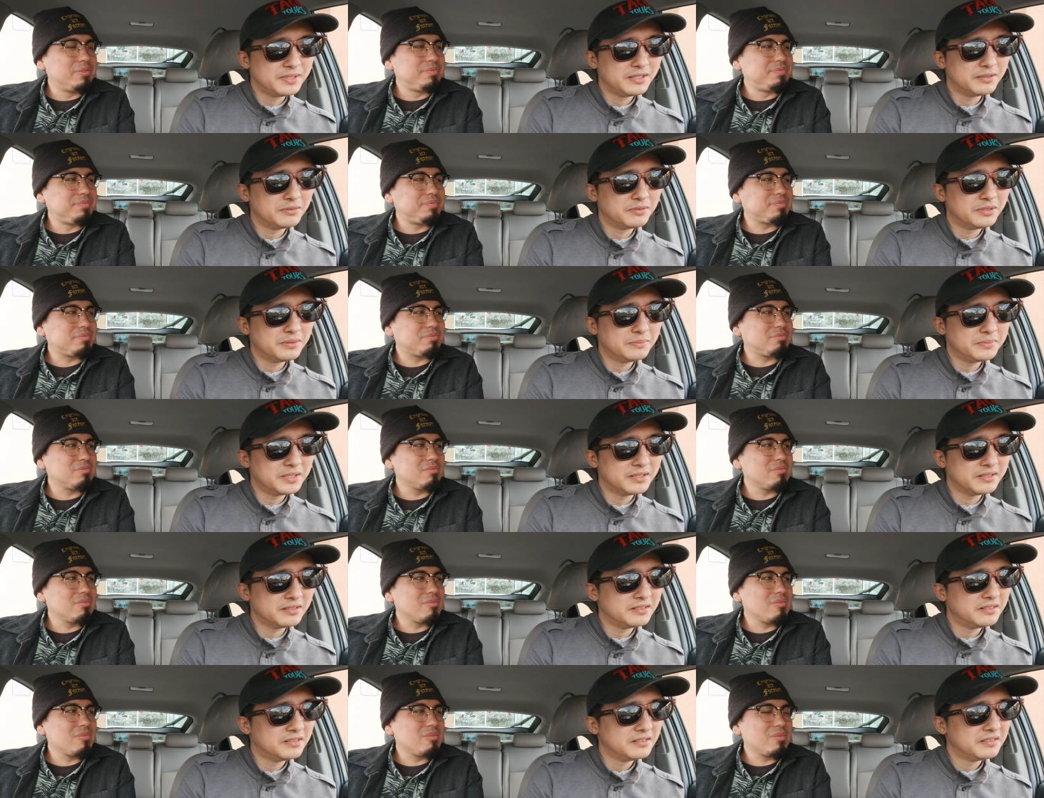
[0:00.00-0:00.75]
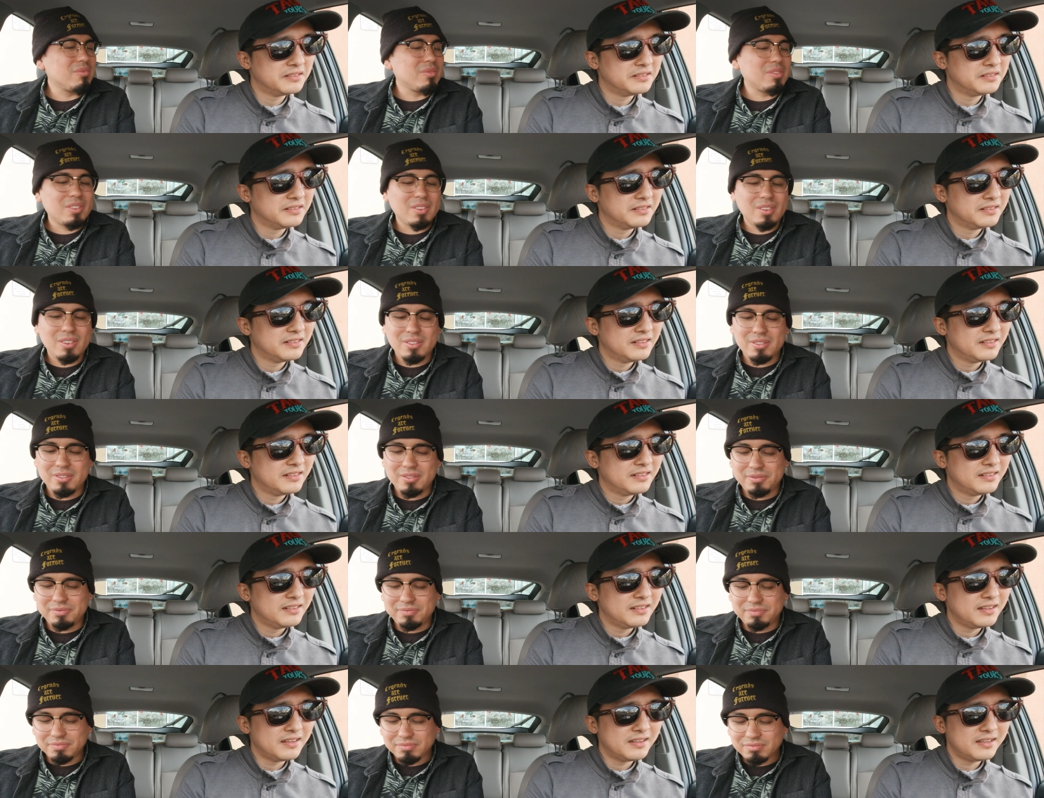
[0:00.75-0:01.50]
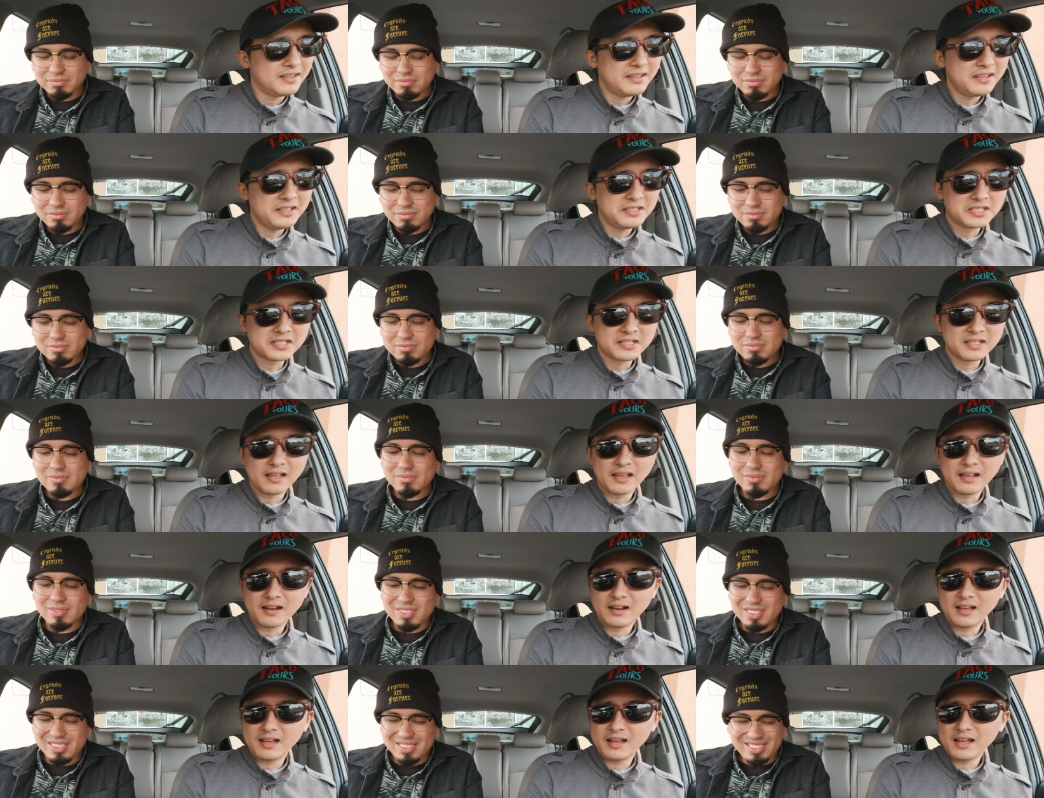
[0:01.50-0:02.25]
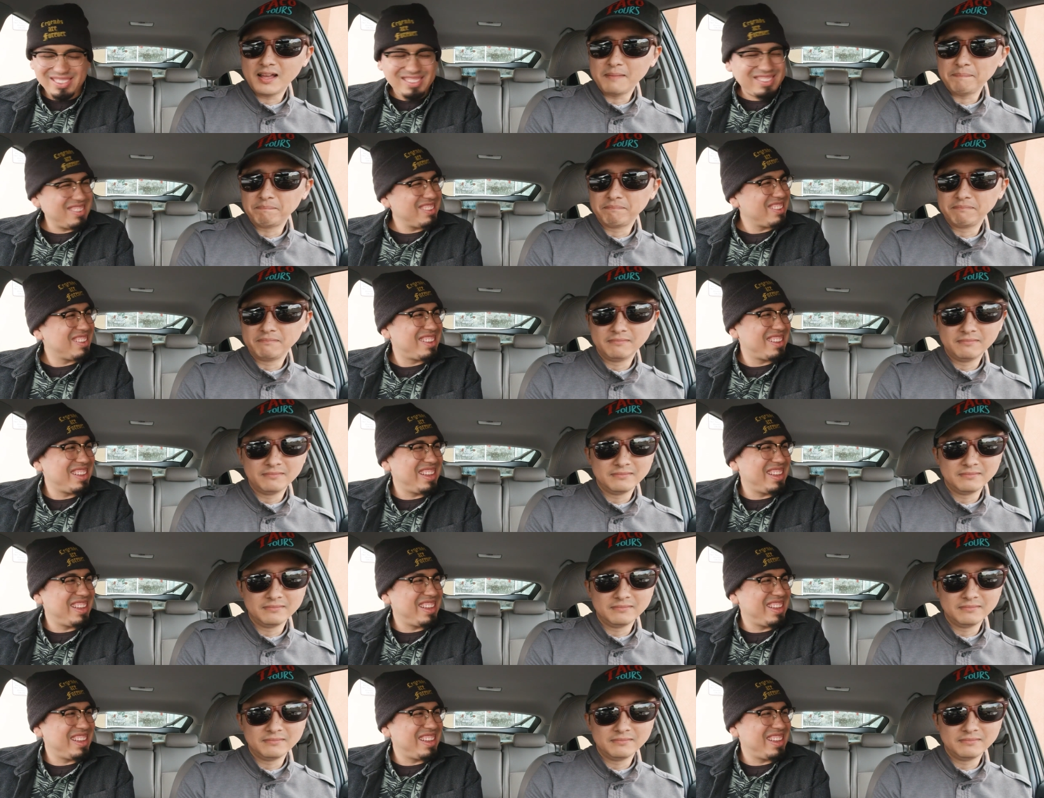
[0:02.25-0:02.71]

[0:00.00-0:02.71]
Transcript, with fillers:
Speaker 1: be a woman. I set up.